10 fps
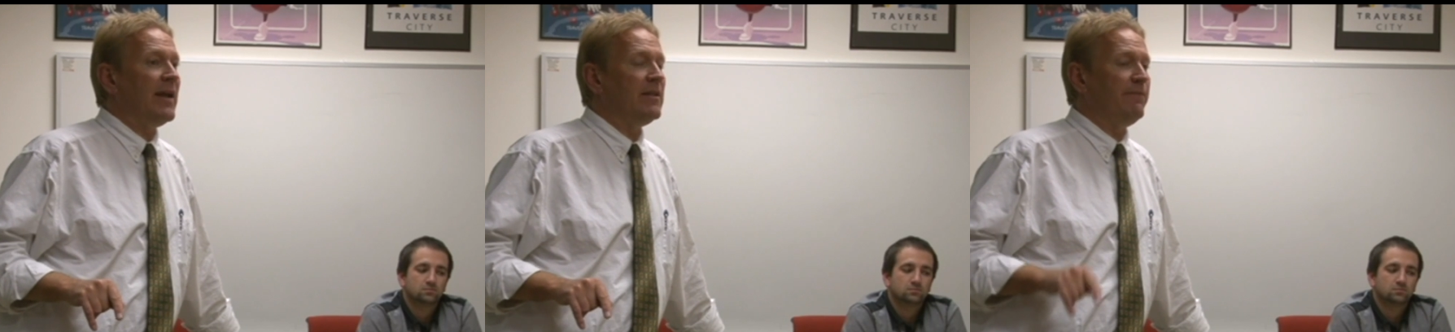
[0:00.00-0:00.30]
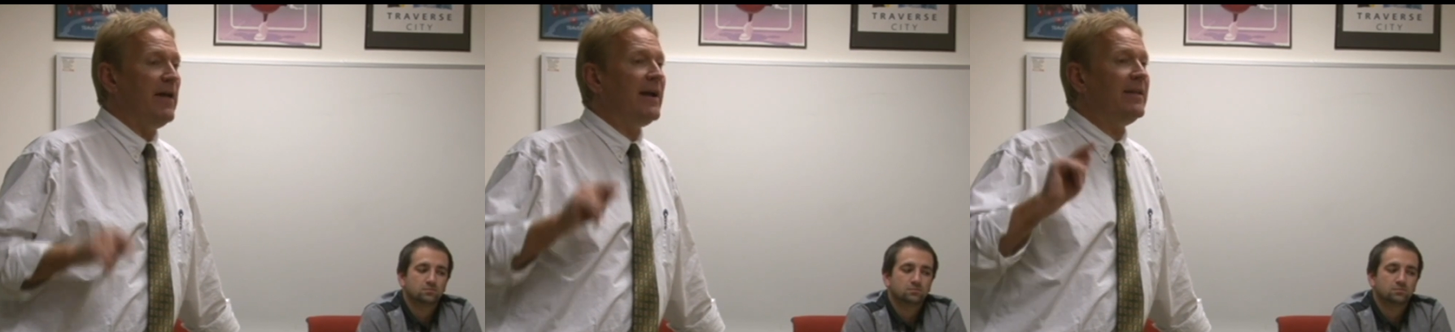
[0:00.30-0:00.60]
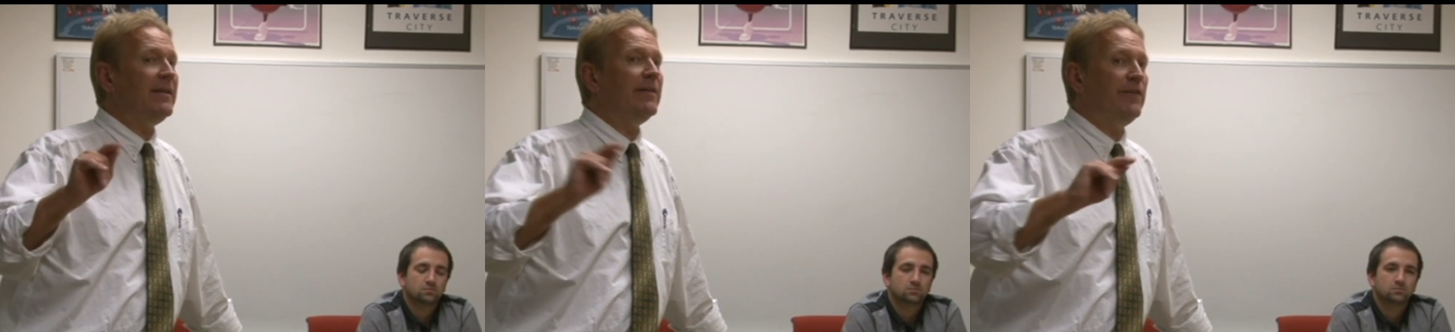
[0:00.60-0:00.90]
Speaker 1: And the
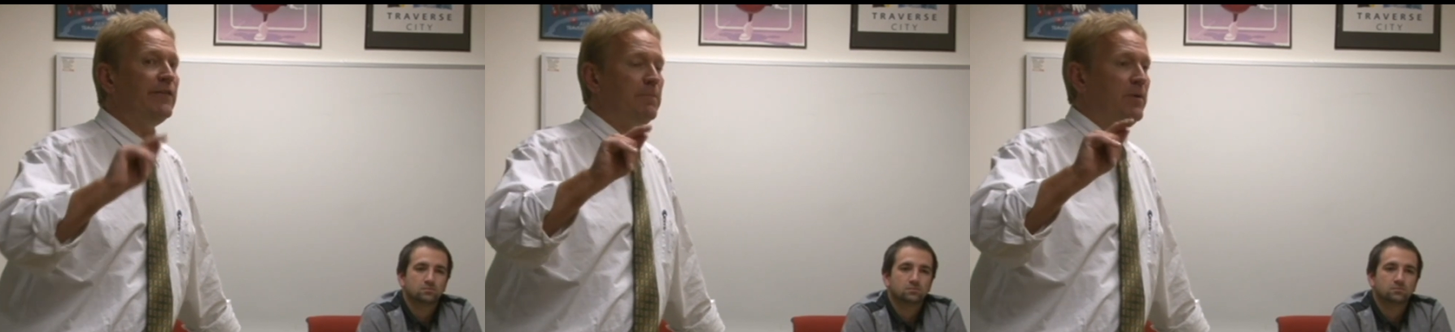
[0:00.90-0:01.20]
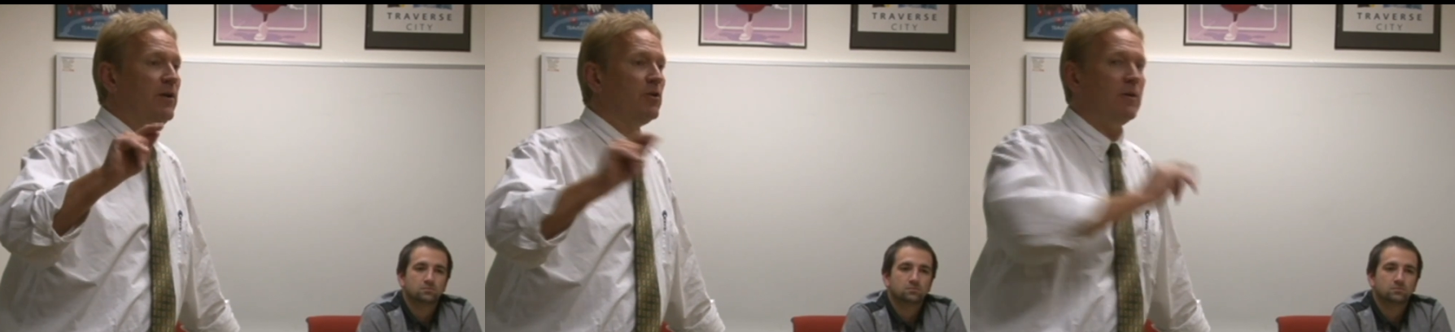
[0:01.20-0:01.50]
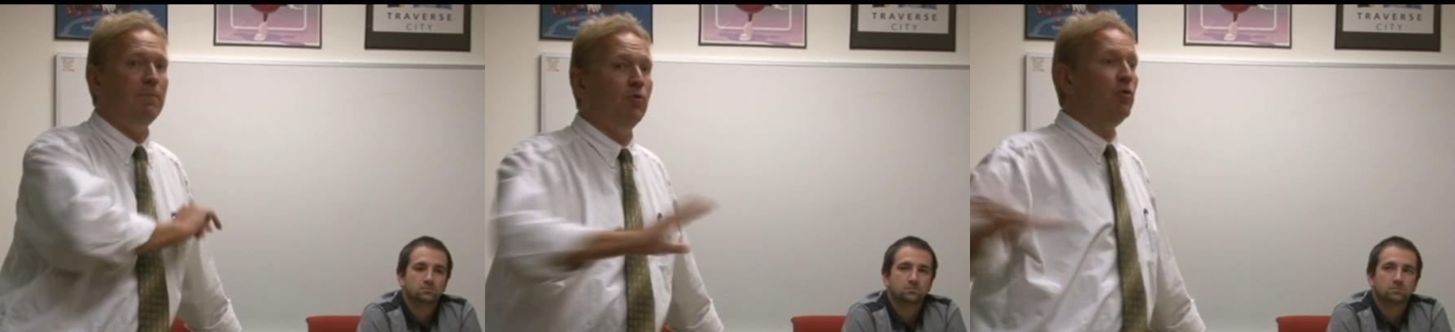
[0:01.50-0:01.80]
fact that they
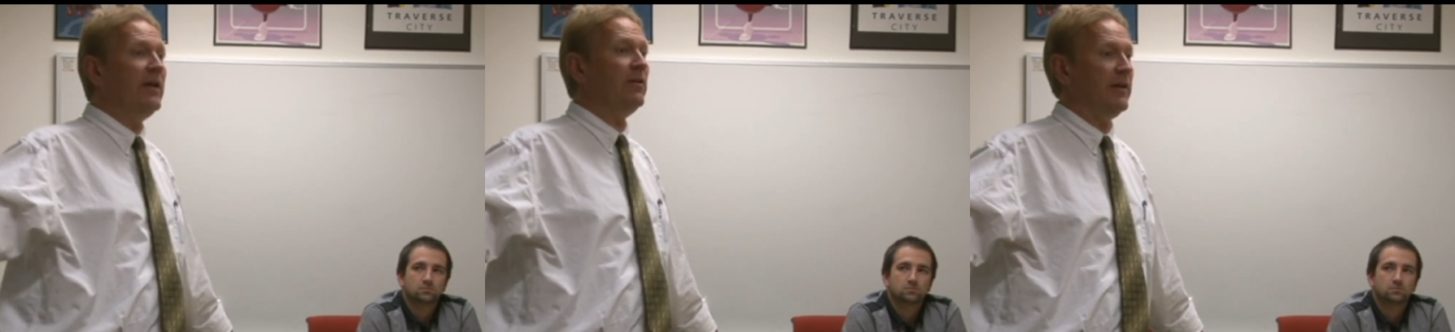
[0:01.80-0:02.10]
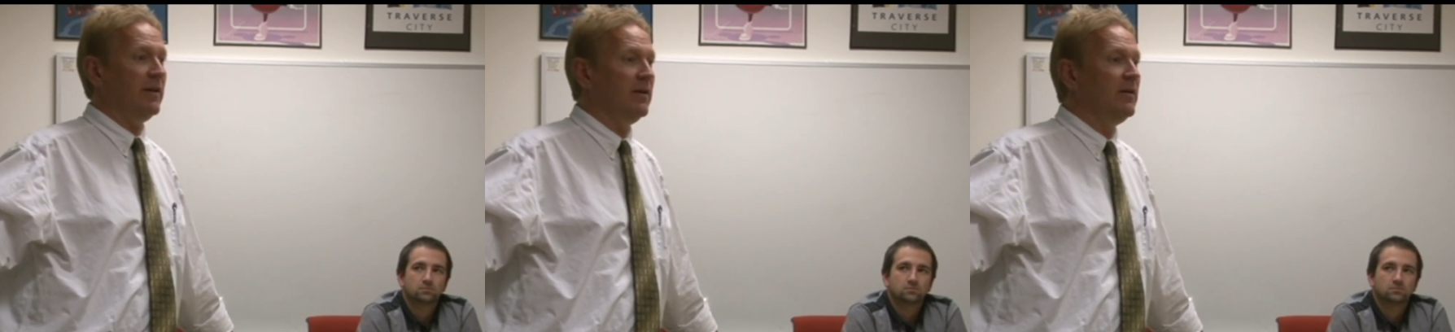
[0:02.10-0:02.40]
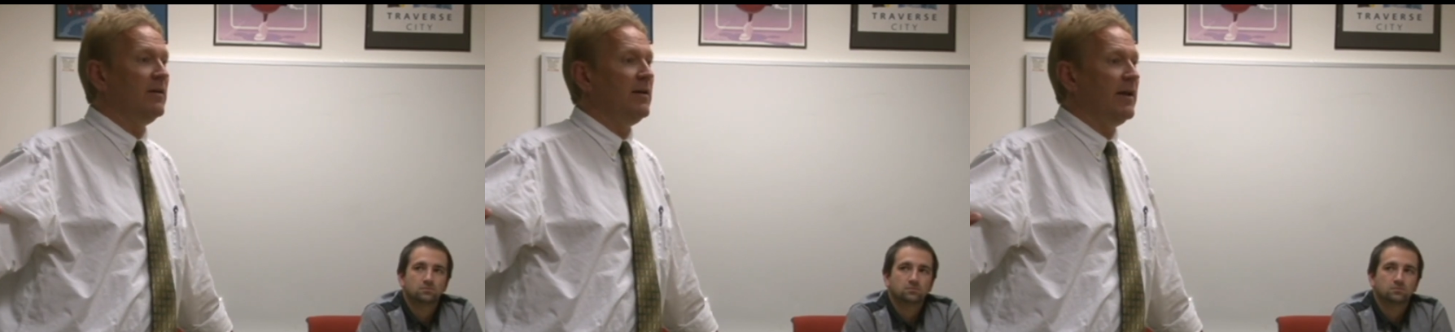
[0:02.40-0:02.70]
disappeared completely,
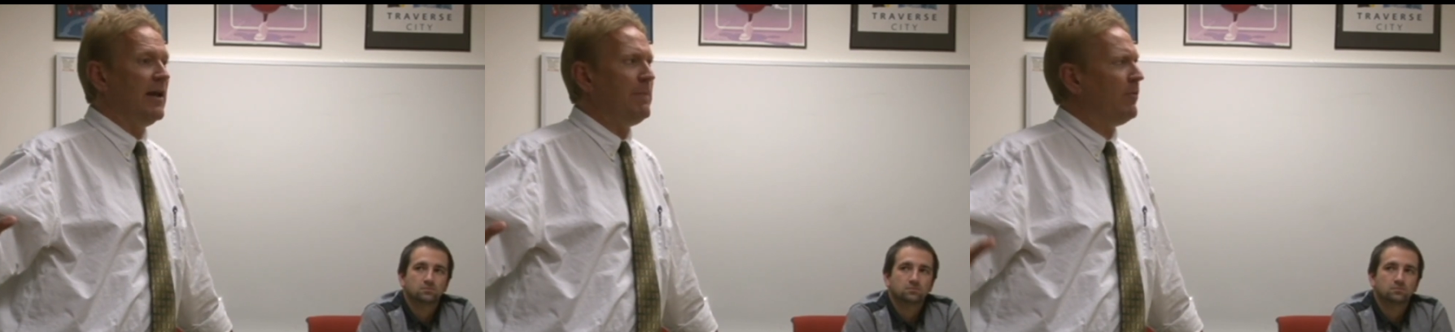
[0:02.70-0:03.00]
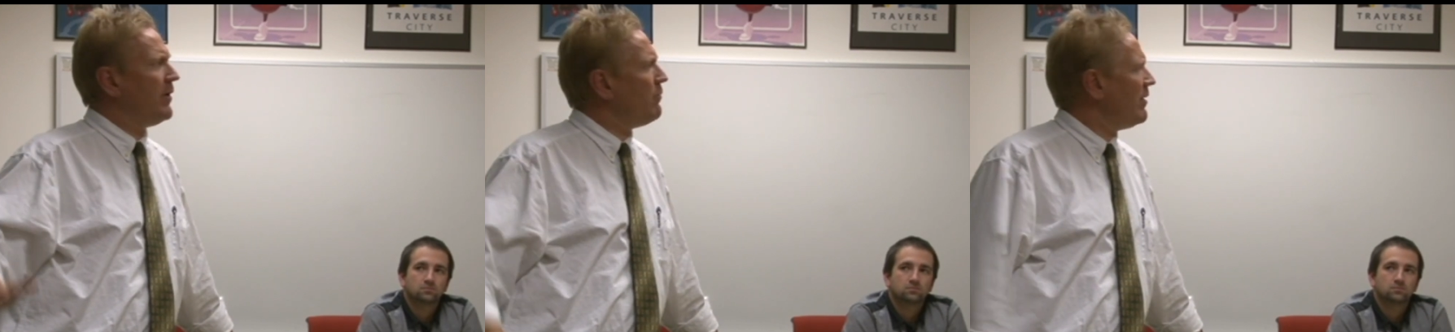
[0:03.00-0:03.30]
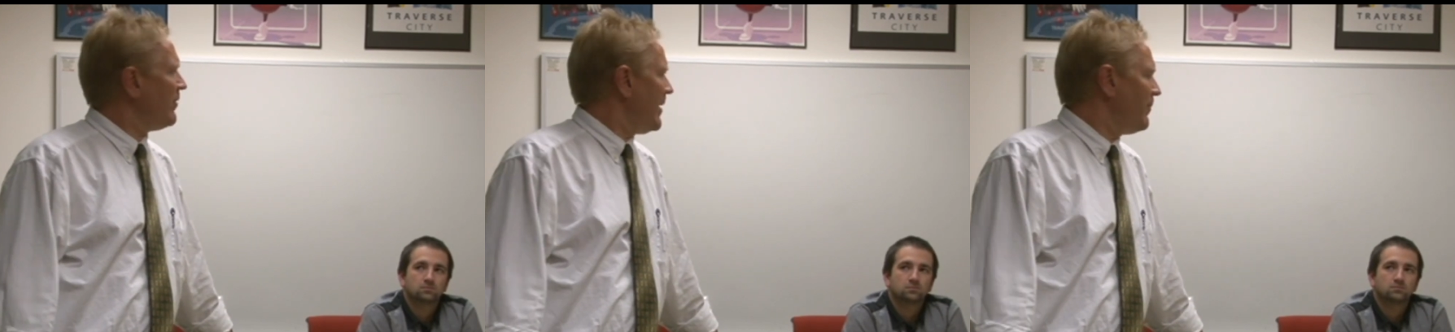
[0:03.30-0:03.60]
and now people go, hey,
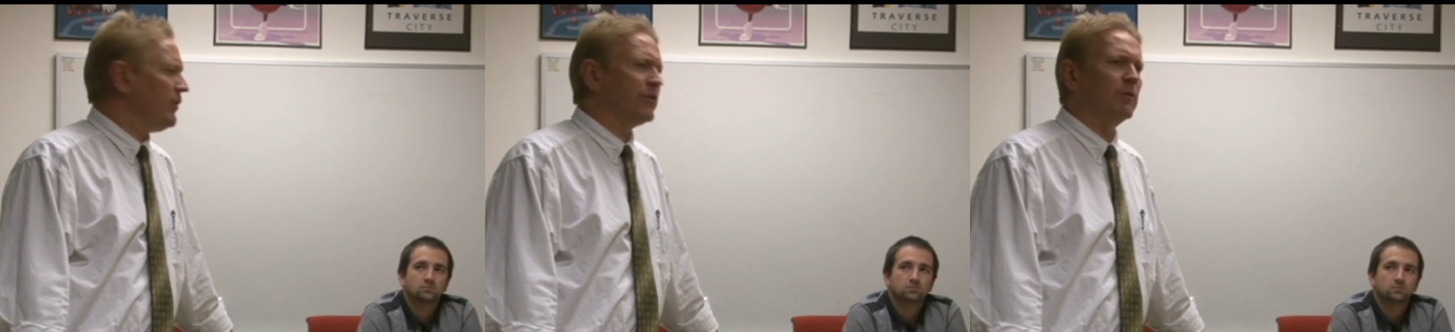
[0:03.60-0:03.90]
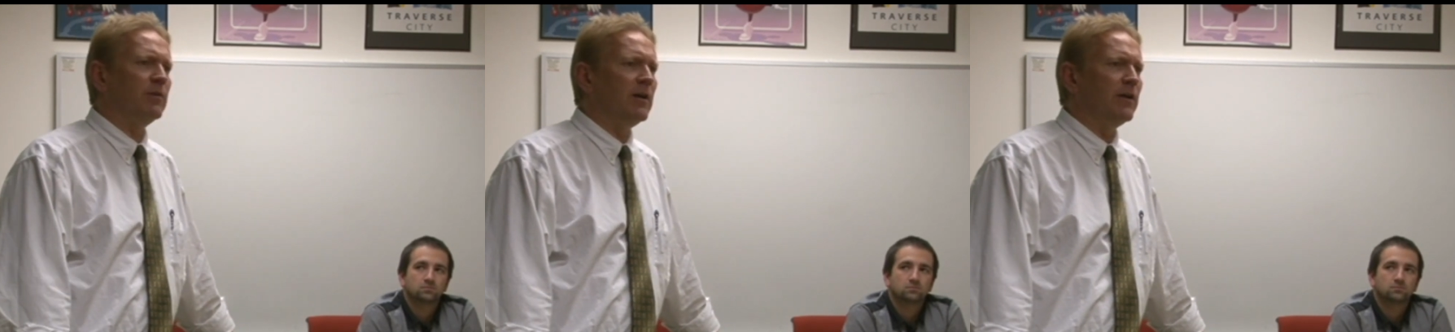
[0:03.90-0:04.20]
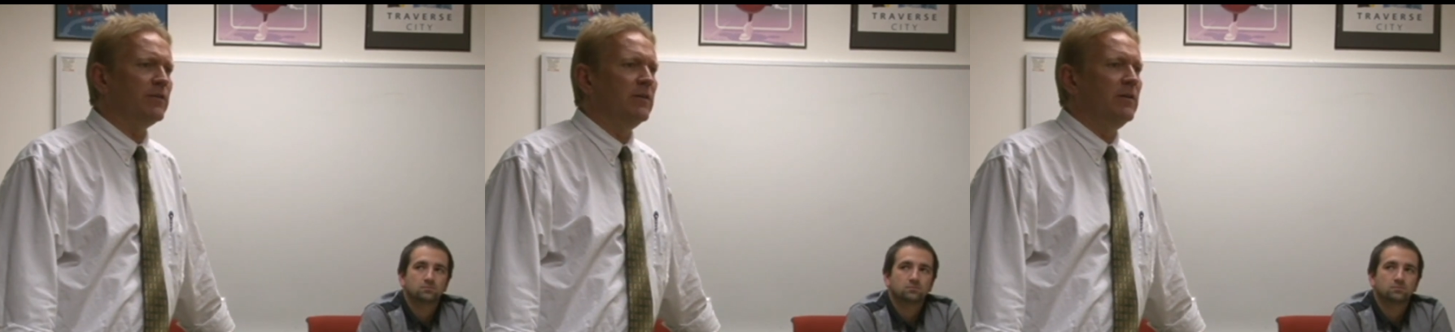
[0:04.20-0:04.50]
what happened to those turbine
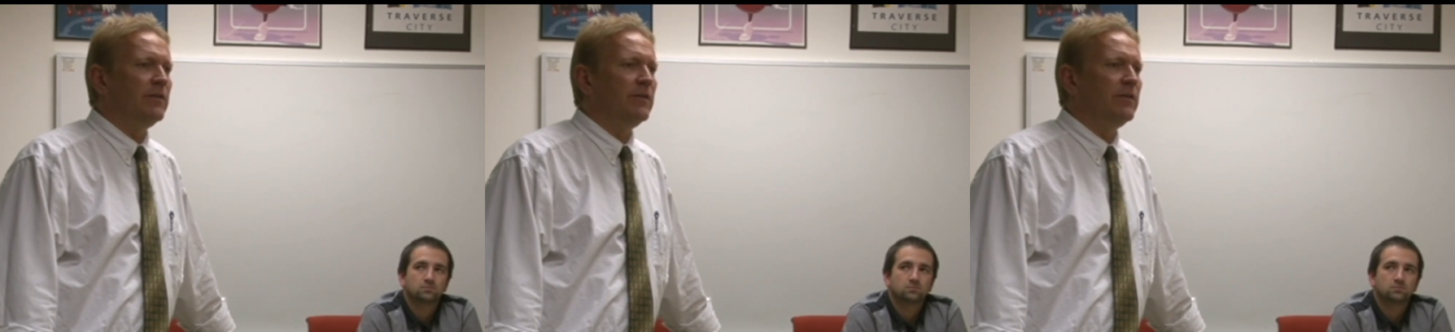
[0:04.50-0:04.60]
cars?